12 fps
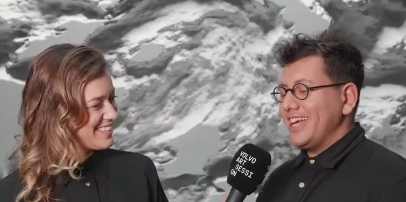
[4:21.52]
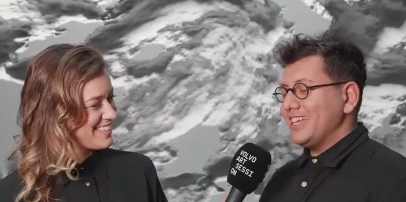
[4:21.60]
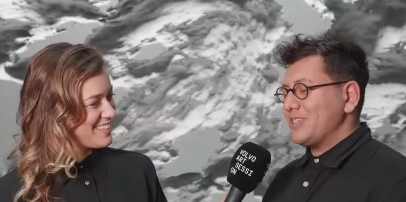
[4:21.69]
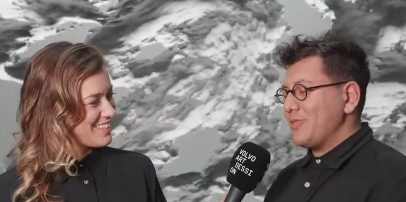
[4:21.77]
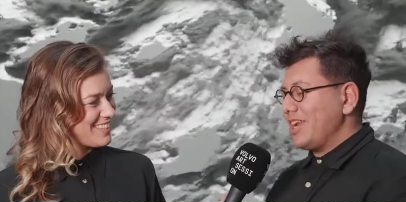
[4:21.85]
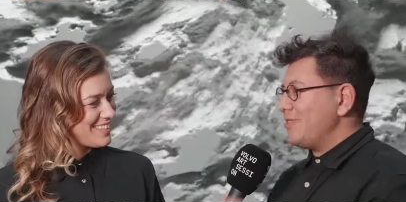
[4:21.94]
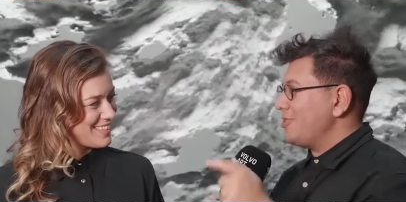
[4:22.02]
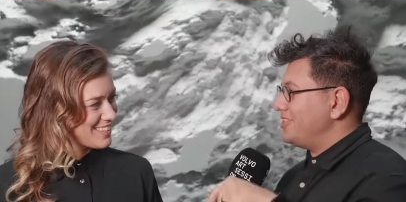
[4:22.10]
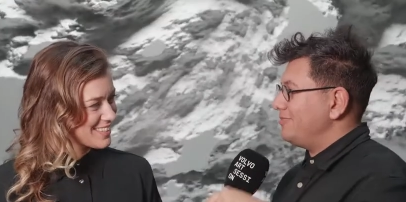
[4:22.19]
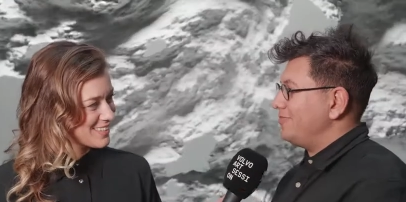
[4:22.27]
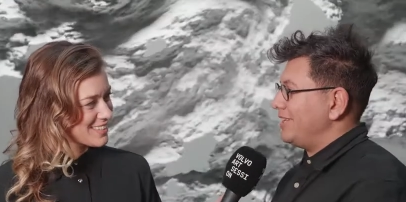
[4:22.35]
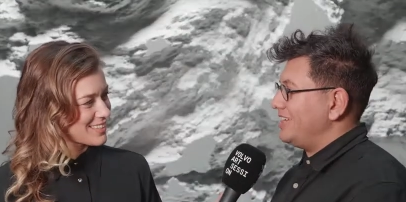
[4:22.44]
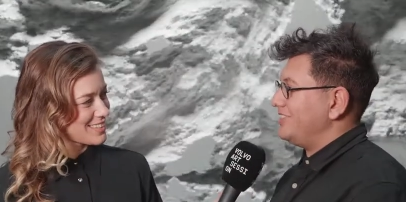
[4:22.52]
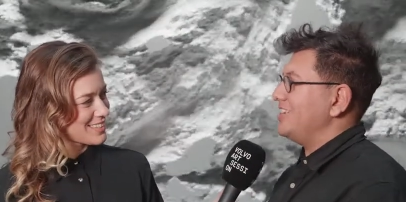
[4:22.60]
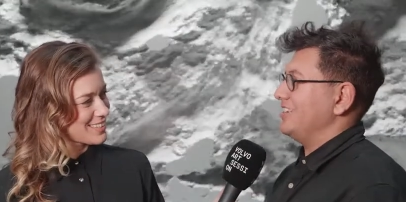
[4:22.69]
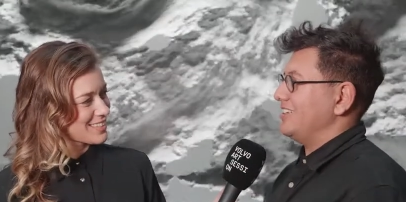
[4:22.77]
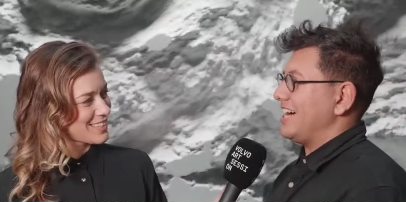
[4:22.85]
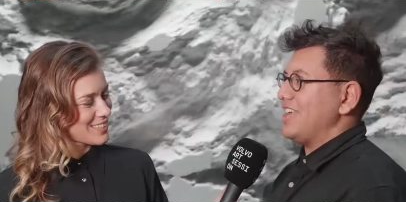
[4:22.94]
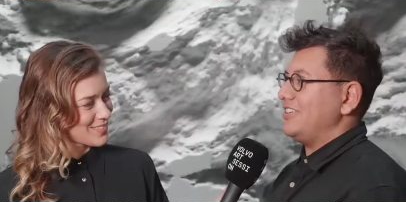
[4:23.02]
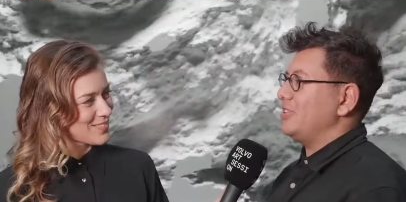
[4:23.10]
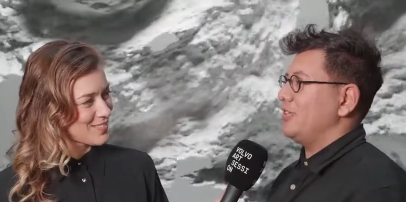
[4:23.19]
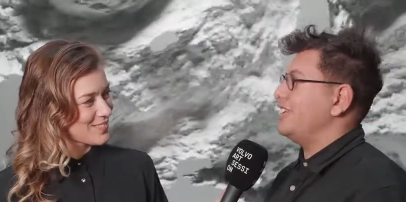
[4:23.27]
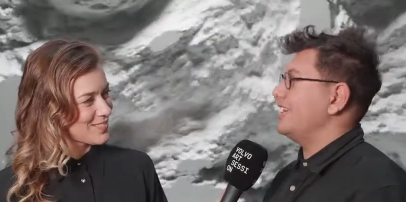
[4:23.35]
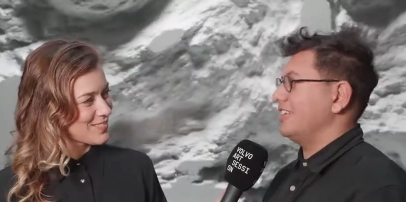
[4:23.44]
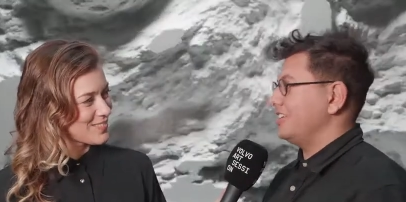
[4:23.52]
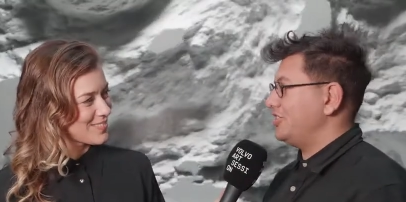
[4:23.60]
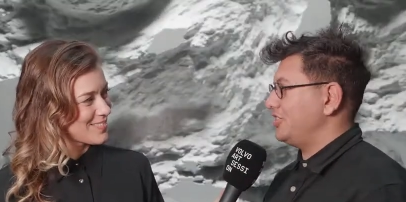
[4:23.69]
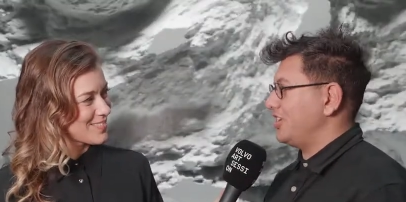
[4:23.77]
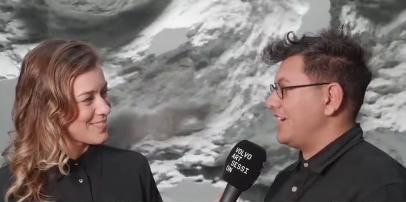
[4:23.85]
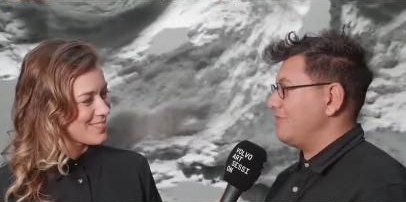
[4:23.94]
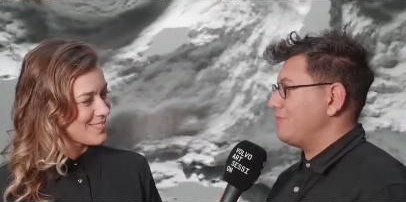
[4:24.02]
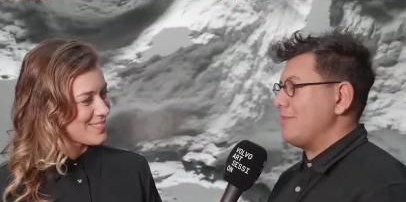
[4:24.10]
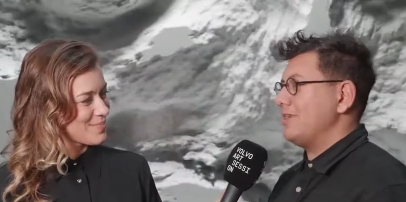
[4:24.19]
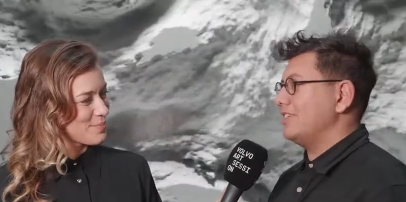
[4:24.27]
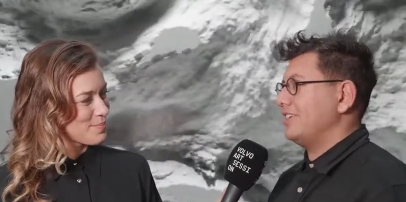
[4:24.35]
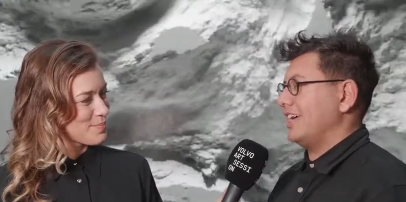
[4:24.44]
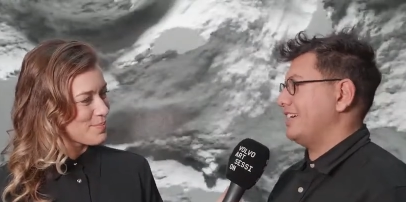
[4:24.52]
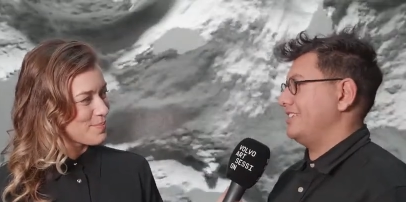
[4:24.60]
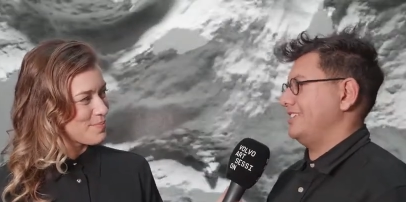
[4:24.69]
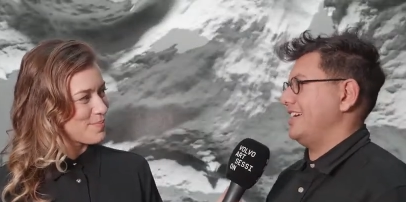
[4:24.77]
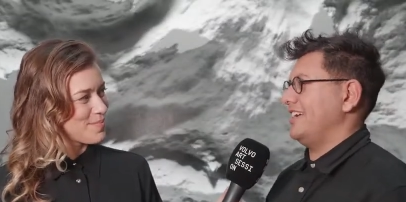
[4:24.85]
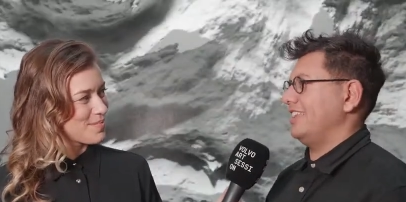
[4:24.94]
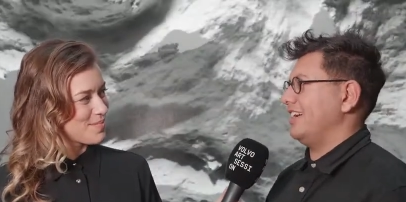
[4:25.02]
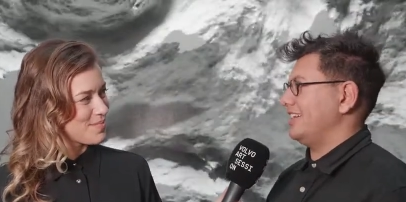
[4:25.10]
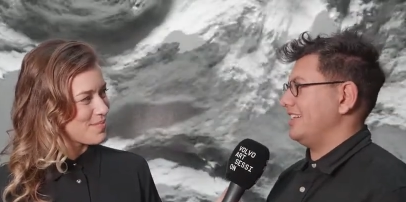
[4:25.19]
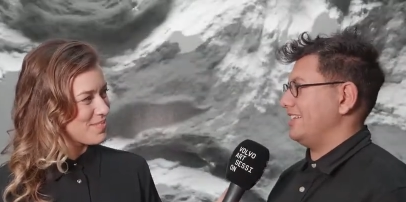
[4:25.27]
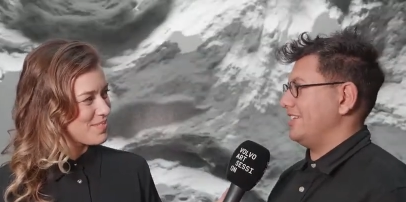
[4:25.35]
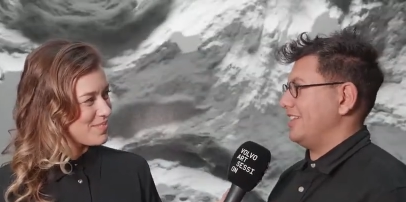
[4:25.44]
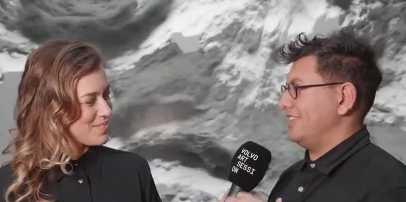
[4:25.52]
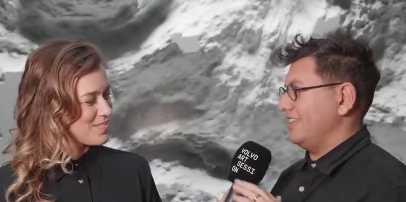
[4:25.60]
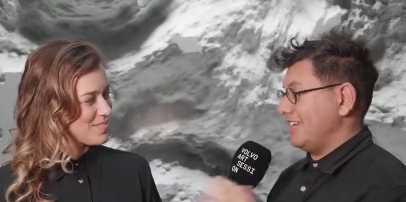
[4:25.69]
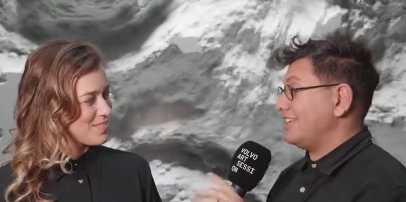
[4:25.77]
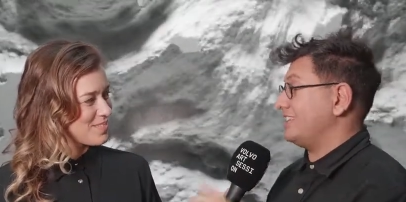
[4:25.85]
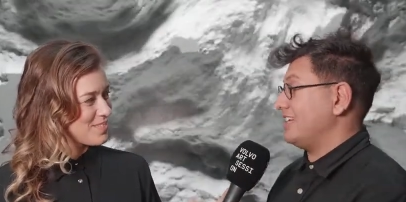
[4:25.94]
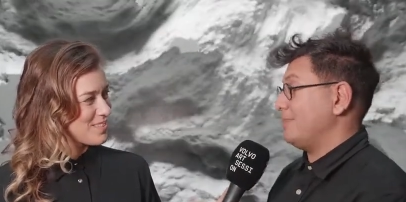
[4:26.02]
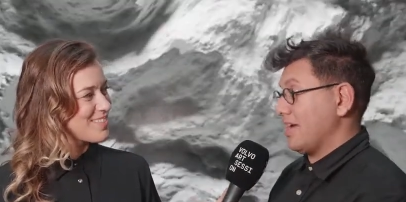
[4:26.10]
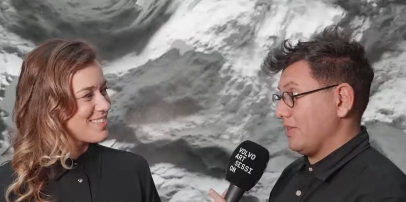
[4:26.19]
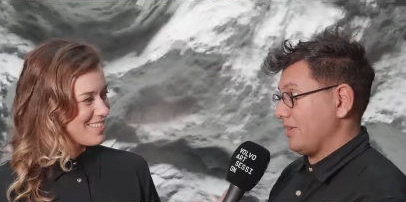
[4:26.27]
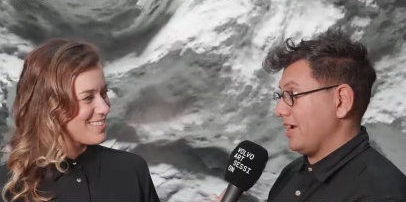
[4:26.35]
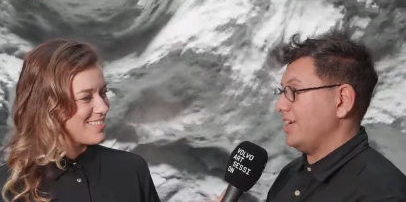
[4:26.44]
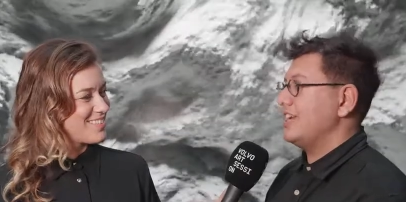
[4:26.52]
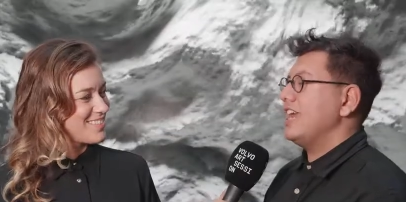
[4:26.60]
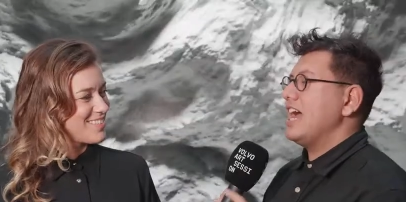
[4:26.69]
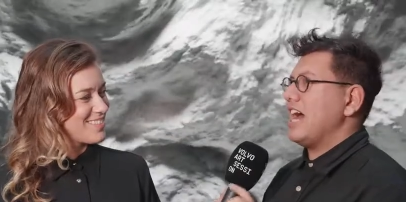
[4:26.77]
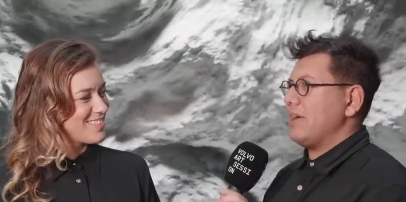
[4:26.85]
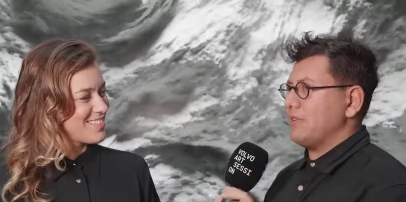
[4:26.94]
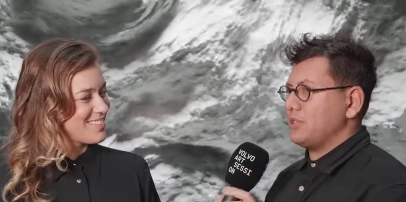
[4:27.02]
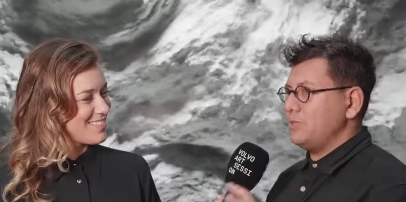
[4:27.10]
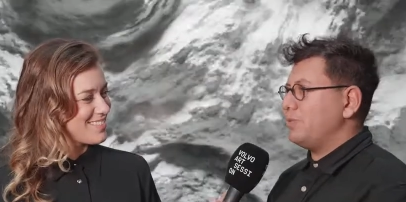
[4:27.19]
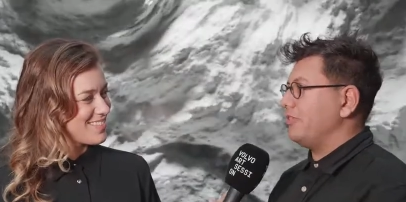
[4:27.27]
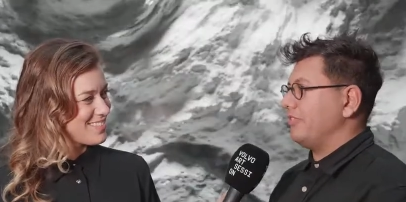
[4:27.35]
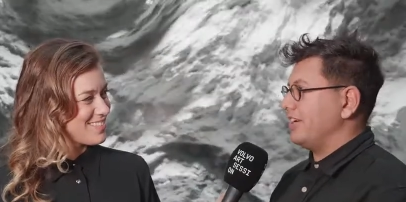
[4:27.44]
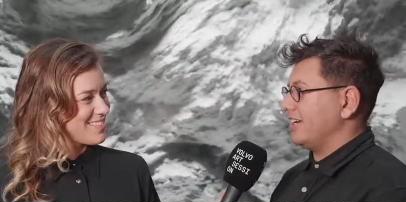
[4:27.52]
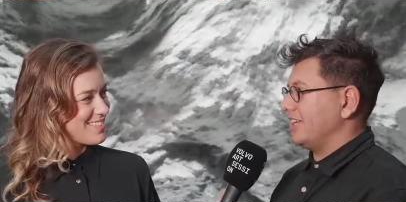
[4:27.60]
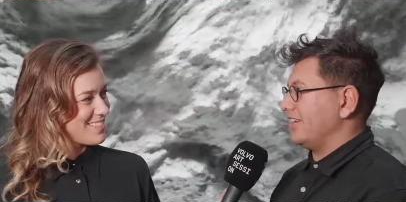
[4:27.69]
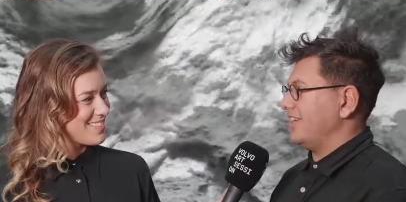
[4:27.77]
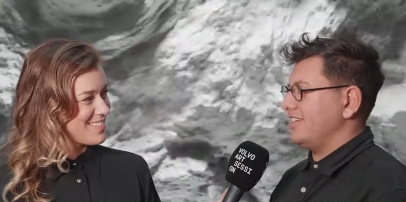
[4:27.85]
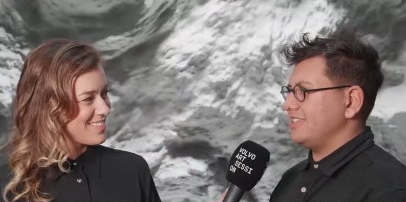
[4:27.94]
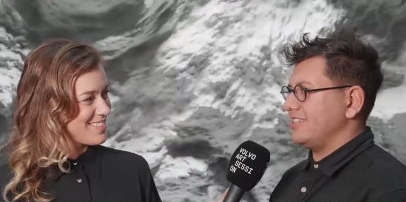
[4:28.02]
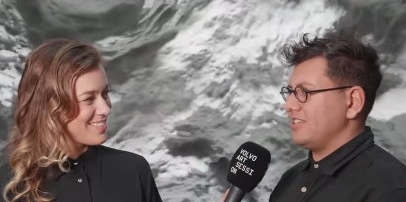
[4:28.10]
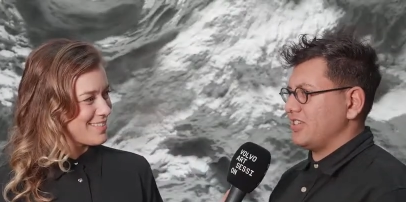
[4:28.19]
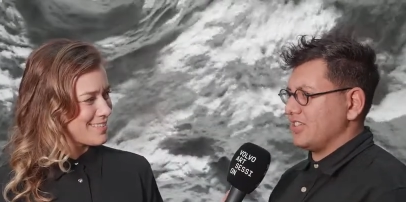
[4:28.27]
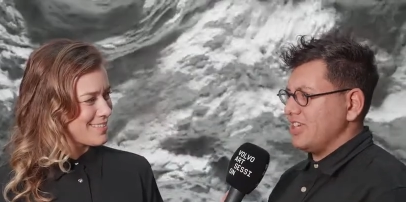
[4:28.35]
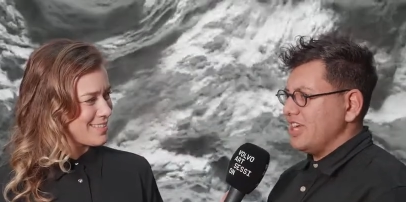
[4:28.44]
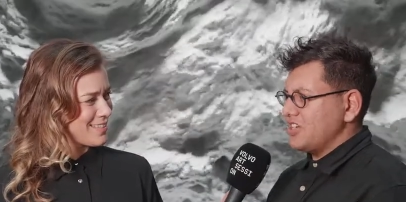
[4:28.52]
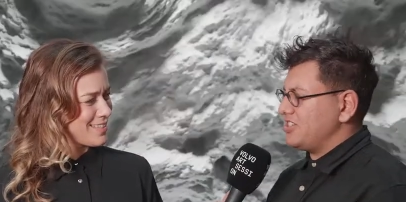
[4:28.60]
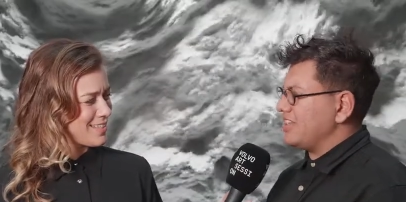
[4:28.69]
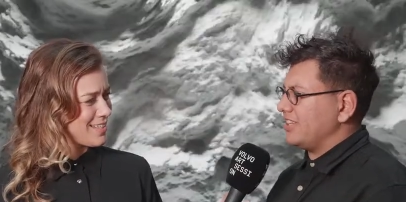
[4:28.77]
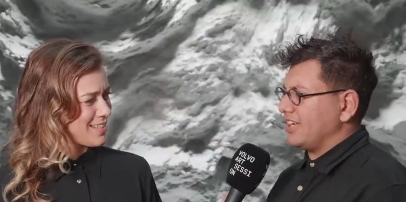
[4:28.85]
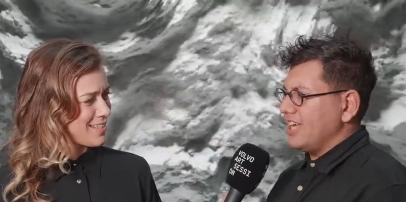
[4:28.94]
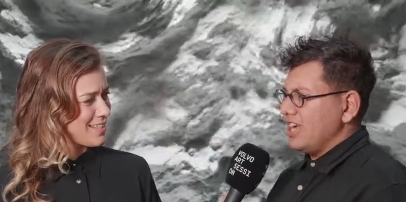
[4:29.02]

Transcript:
Speaker 1: So, when I watched the Blade Runner, I didn't know English, and my mother like said, like, the next day, by the way, I was super weird. Like he said, like she said, like